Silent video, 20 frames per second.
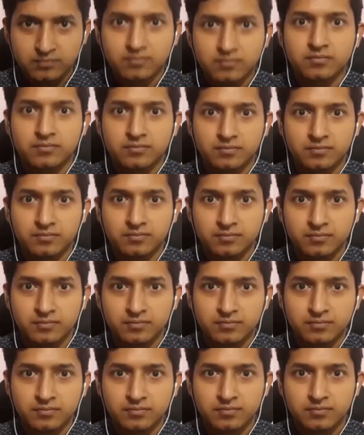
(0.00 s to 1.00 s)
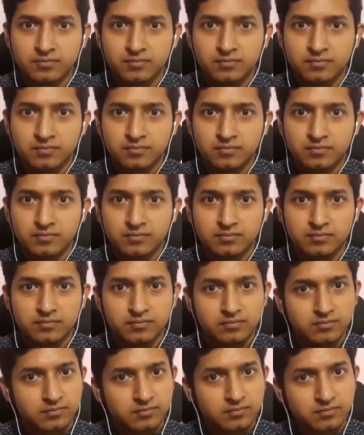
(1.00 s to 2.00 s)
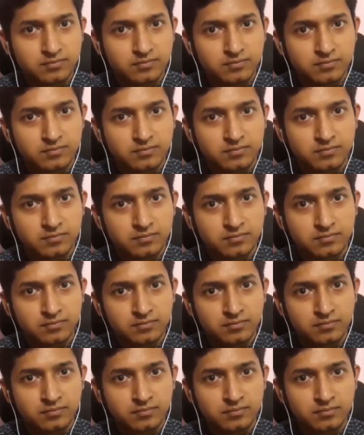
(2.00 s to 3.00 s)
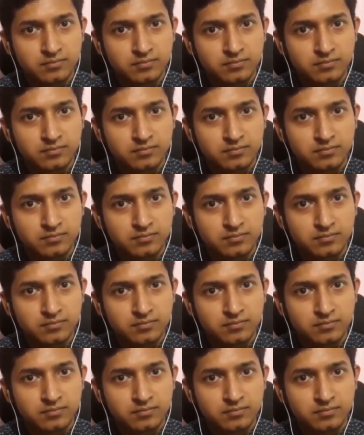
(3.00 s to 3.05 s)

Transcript: (not speaking)